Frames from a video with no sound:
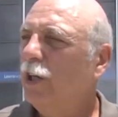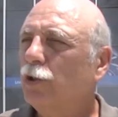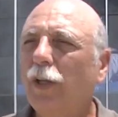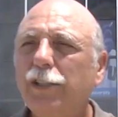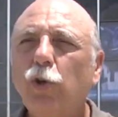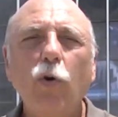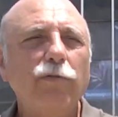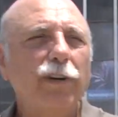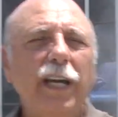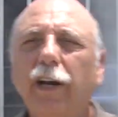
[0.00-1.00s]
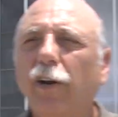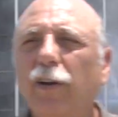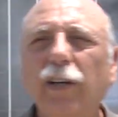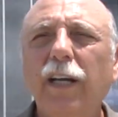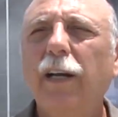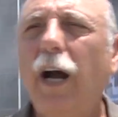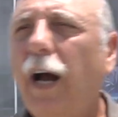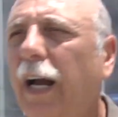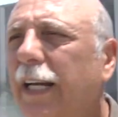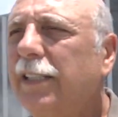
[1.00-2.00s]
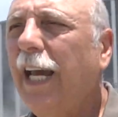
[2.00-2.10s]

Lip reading: So let's go over here and